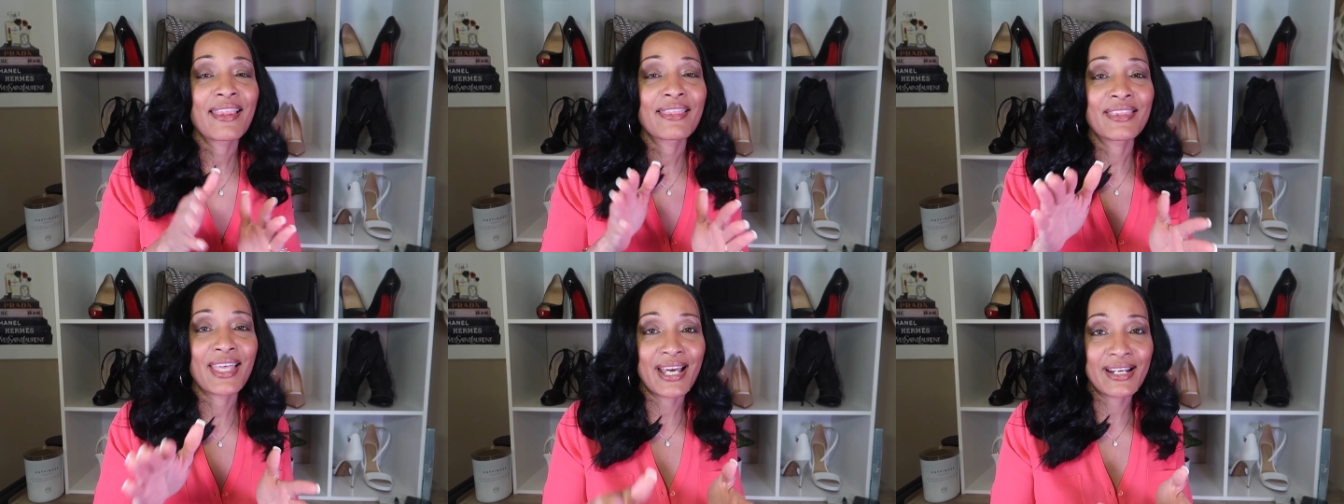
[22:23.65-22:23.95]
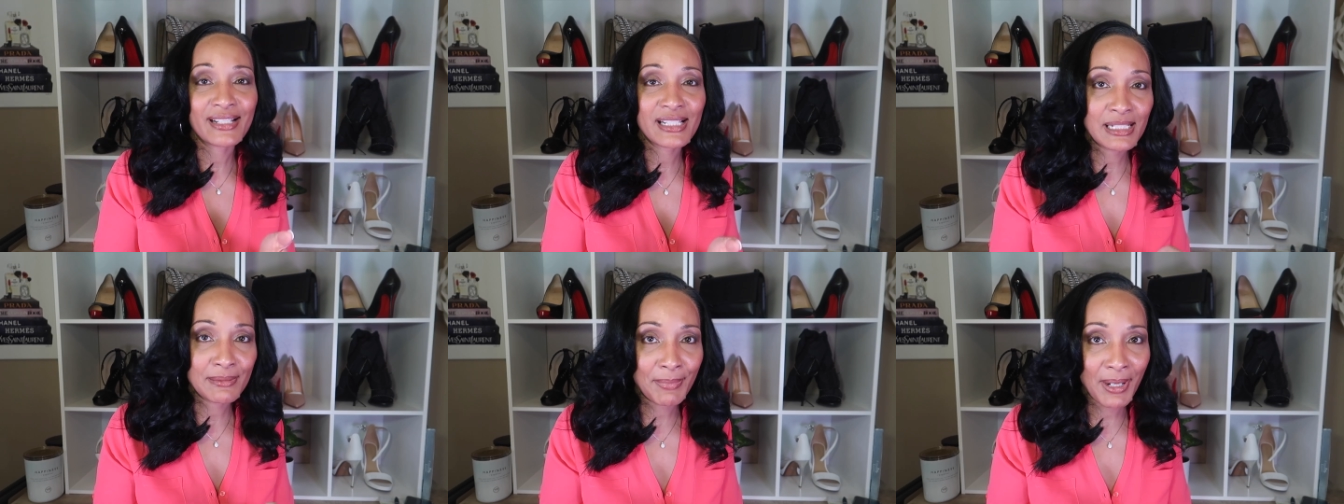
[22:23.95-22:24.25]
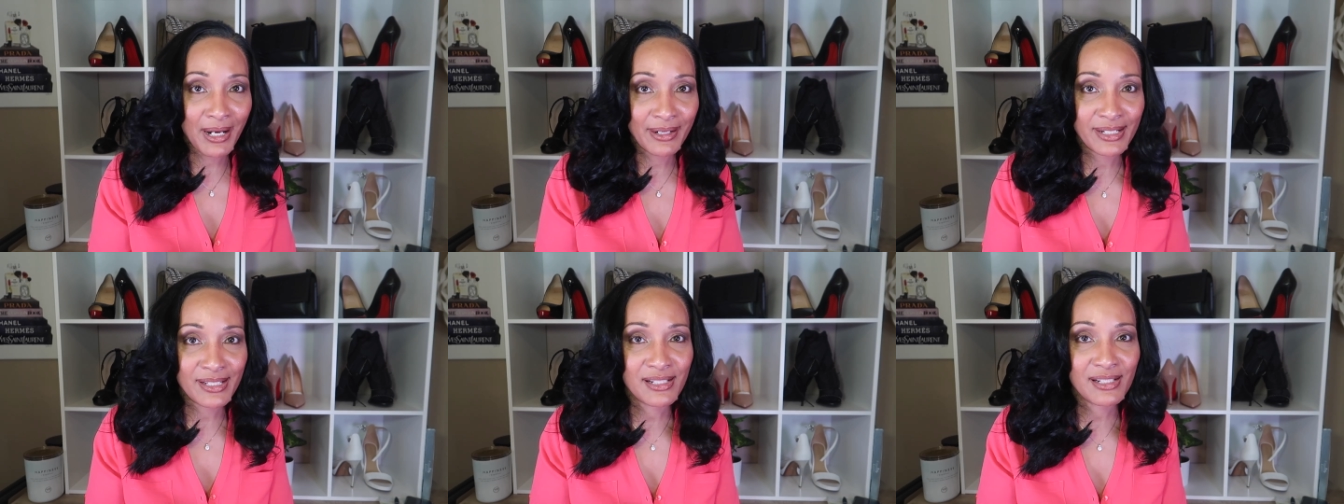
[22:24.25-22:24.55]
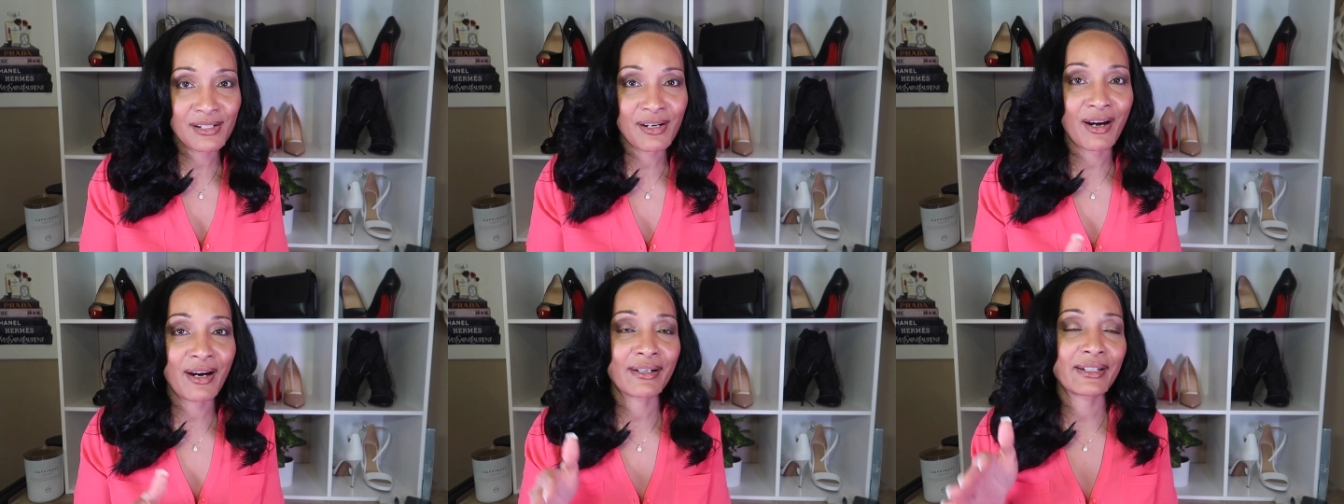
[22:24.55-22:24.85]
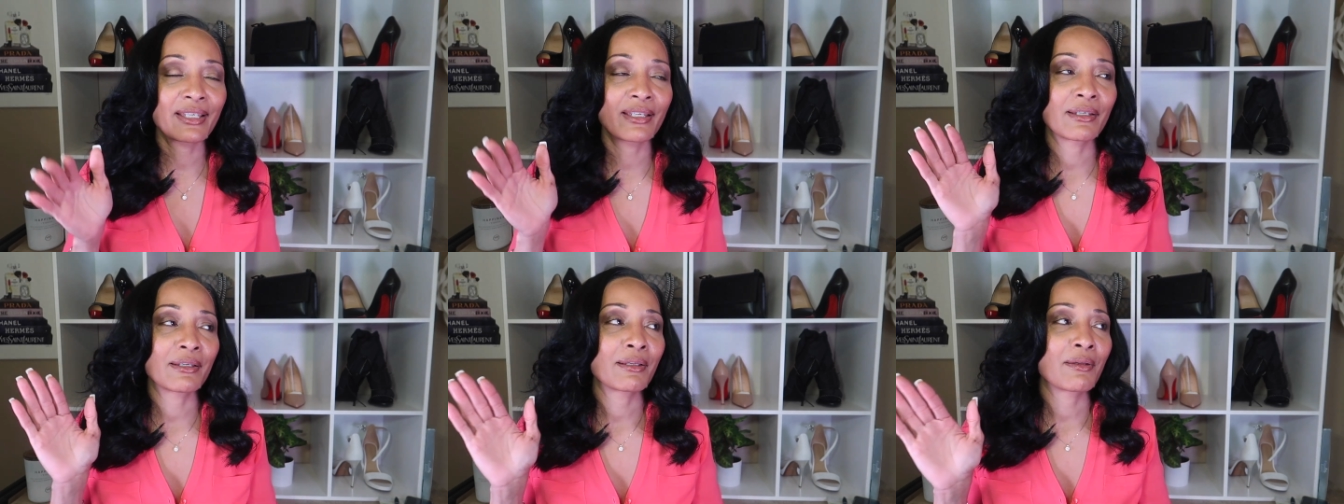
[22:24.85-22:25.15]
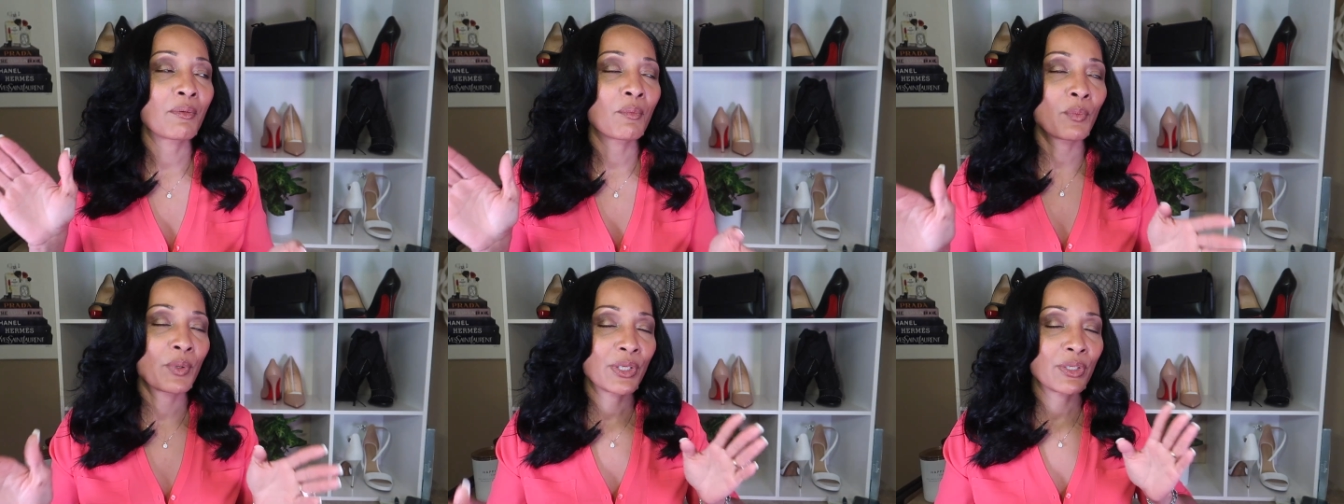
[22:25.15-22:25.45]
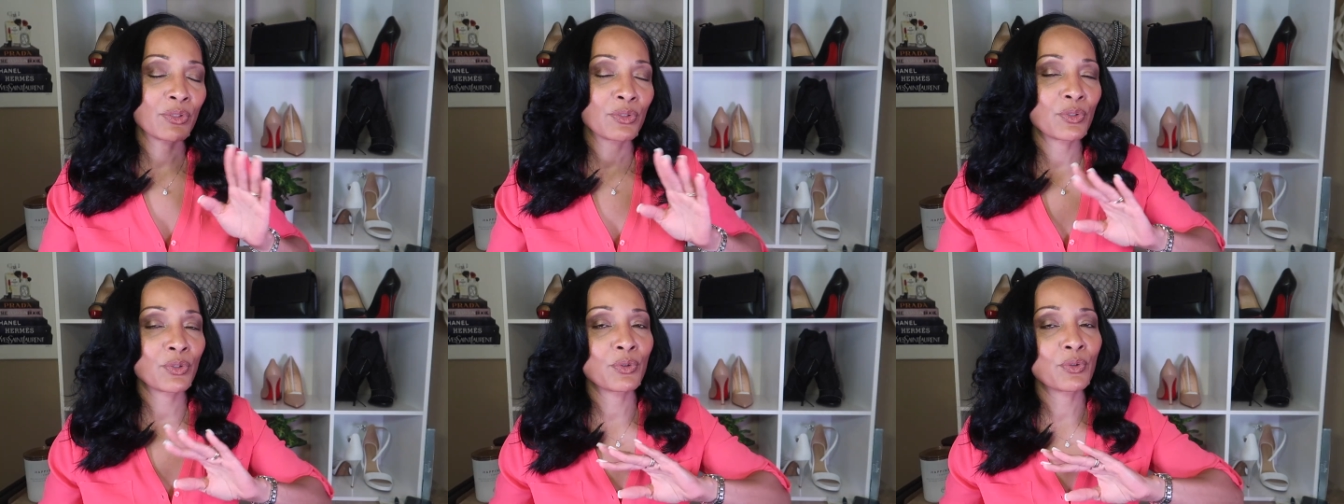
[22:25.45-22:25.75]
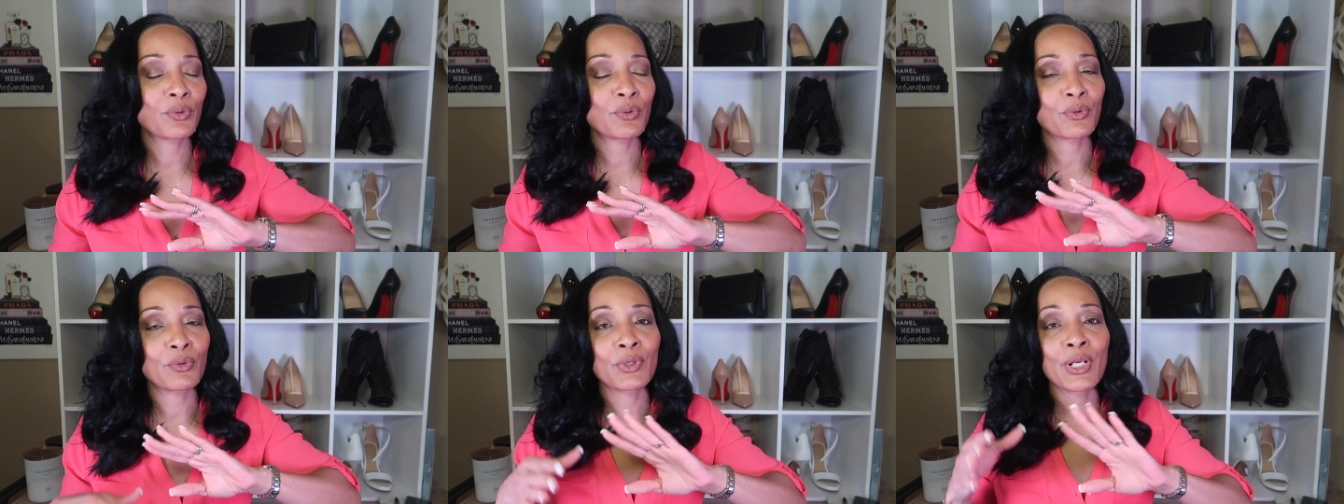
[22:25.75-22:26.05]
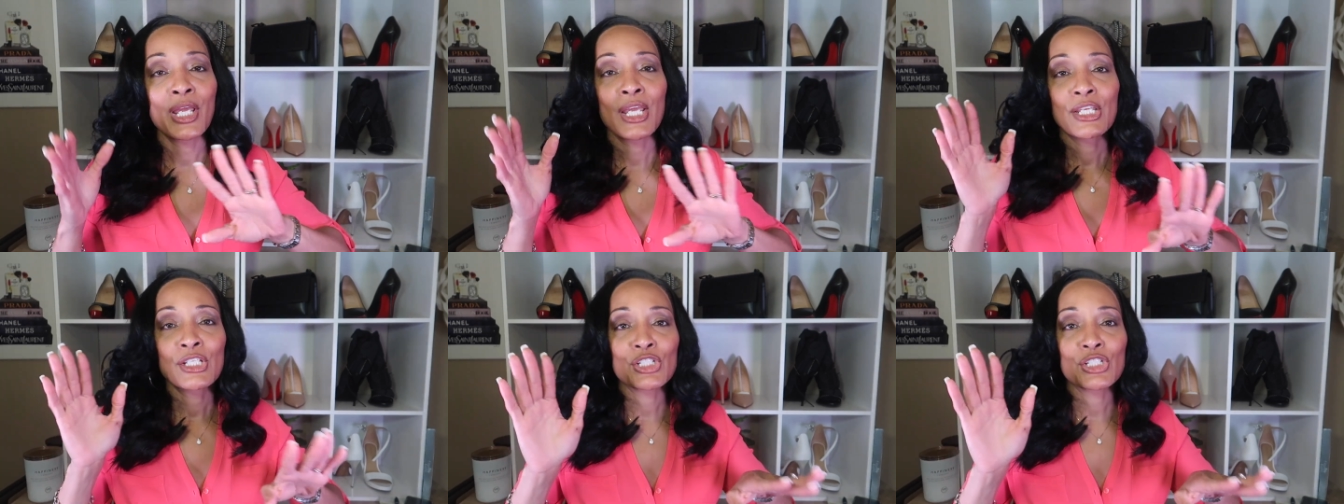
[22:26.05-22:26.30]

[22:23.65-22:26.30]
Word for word: That is body snarking, when you're